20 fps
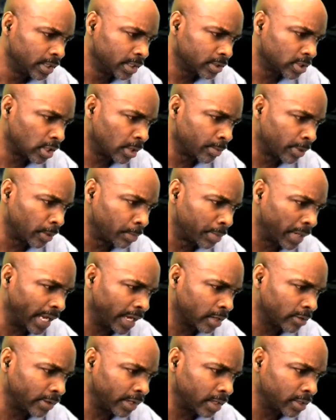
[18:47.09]
Talking about
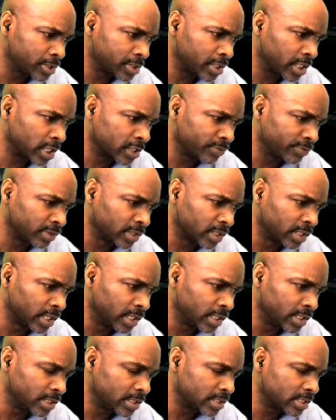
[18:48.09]
background checks for
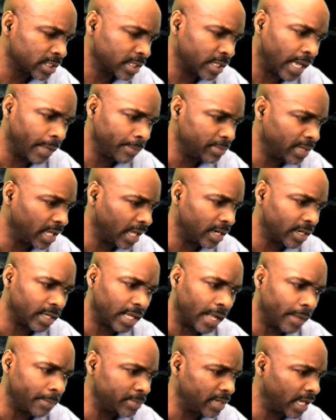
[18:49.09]
guns. Yeah, I'm
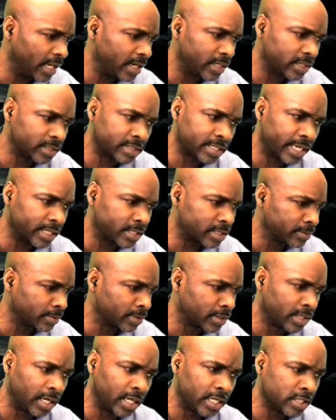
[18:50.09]
not a take the
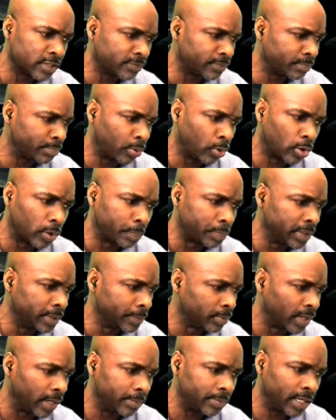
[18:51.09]
guns from poor
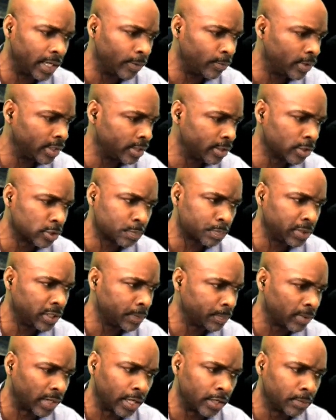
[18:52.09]
people. I'm not one of those
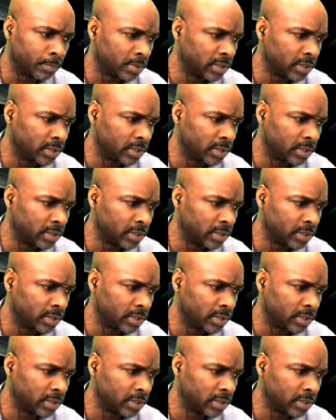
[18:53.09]
people. I don't